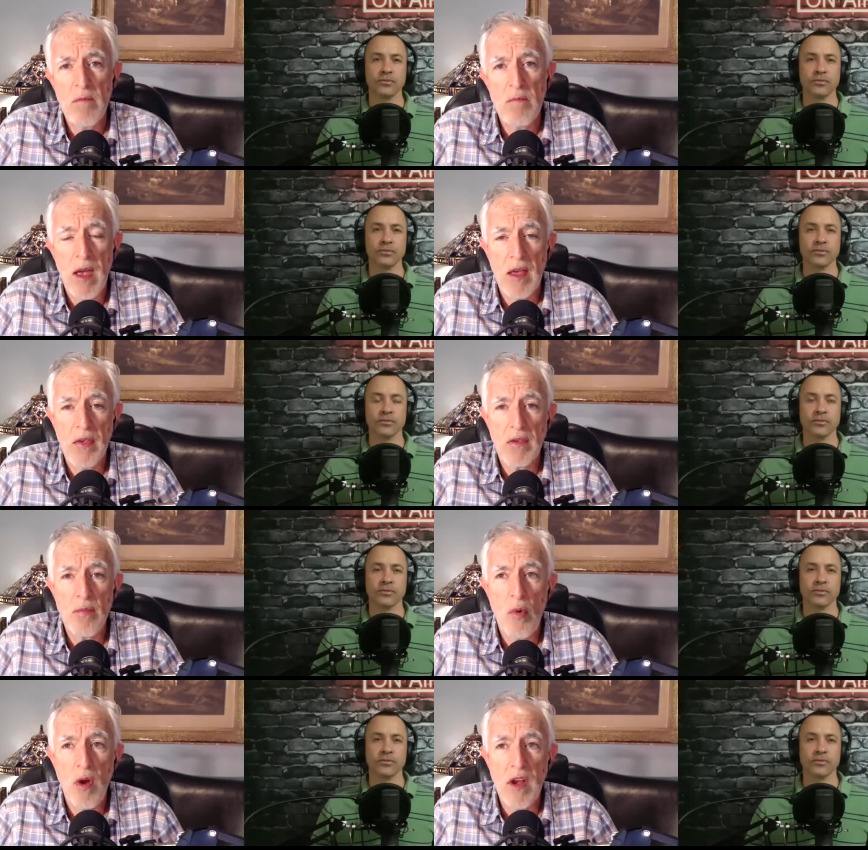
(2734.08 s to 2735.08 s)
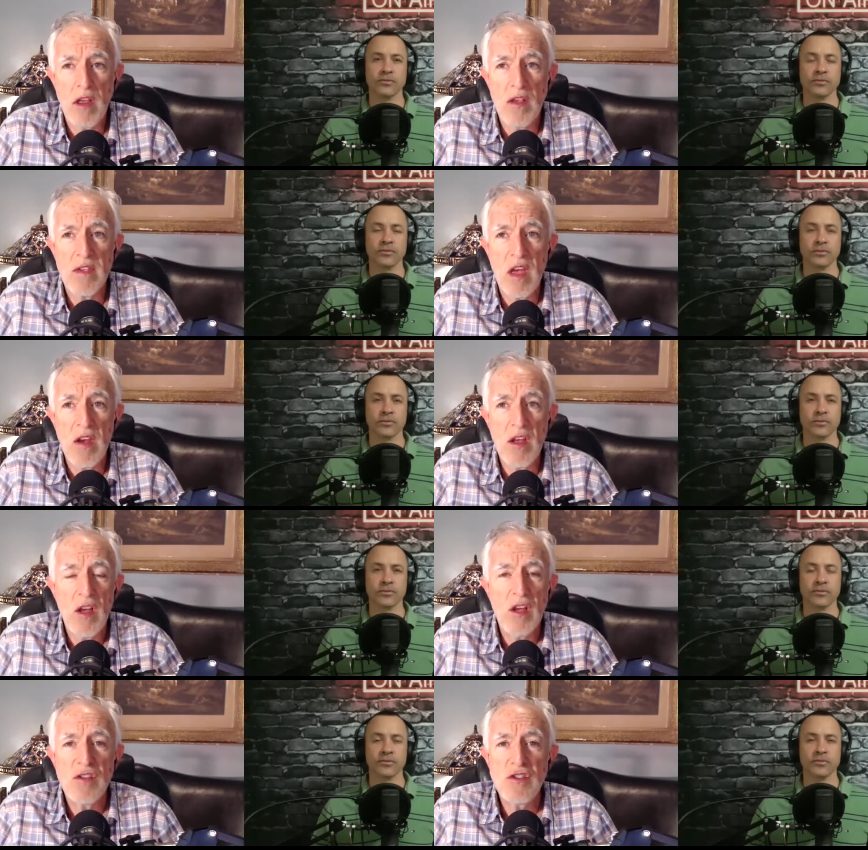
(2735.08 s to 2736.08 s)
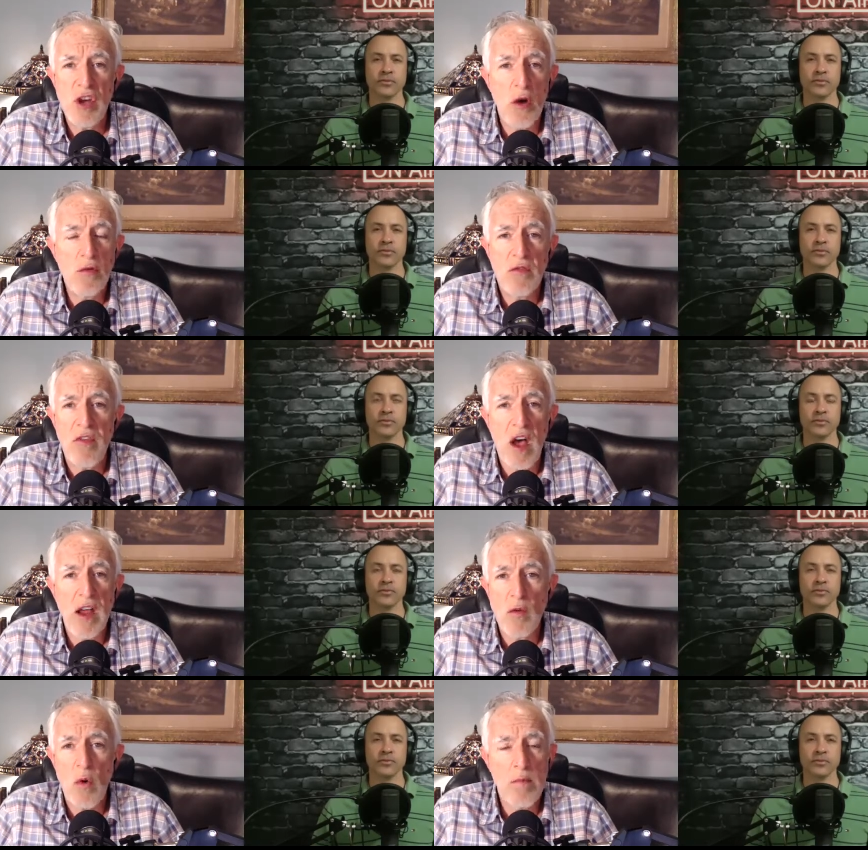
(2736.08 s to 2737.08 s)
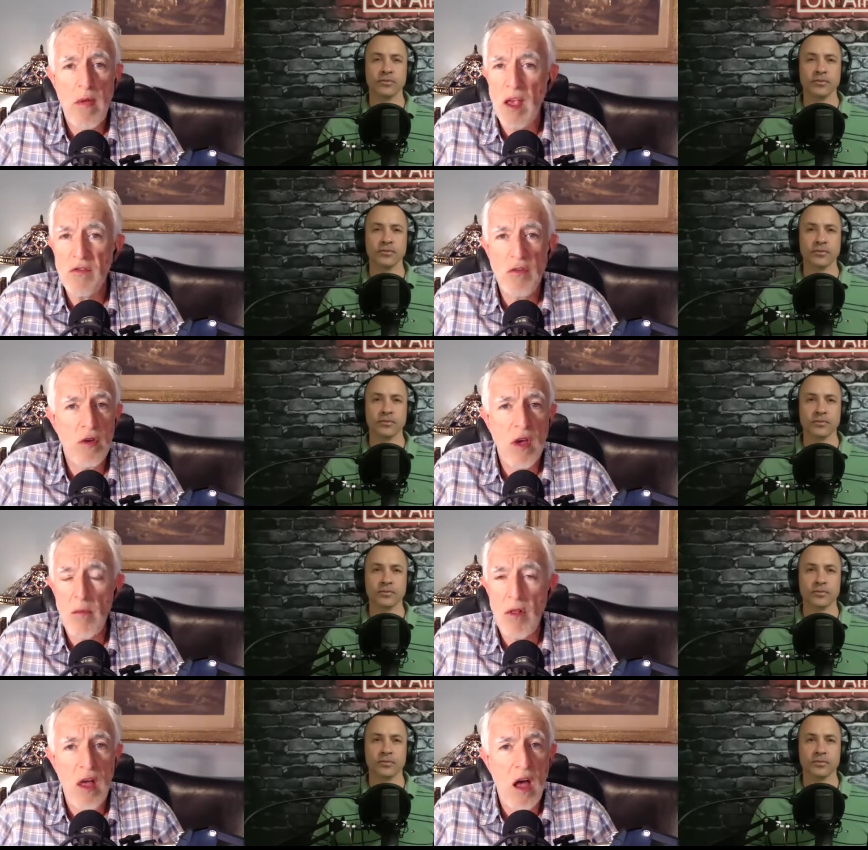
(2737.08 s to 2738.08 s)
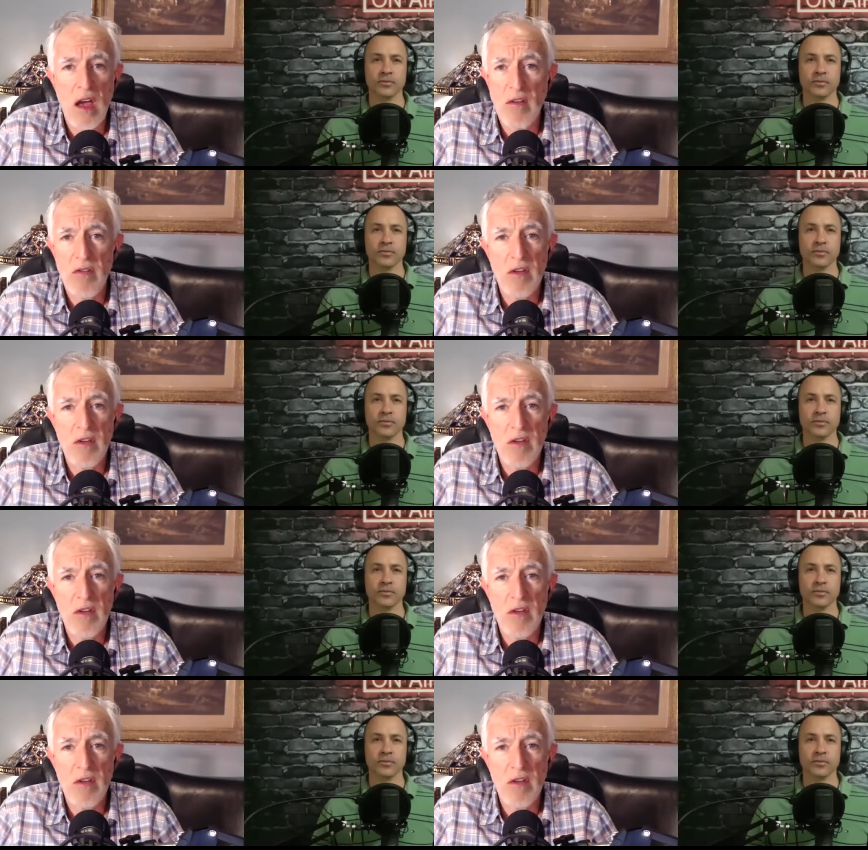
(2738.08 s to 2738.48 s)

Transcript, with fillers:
Speaker 1: make this point. He said, don't find what makes you come alive.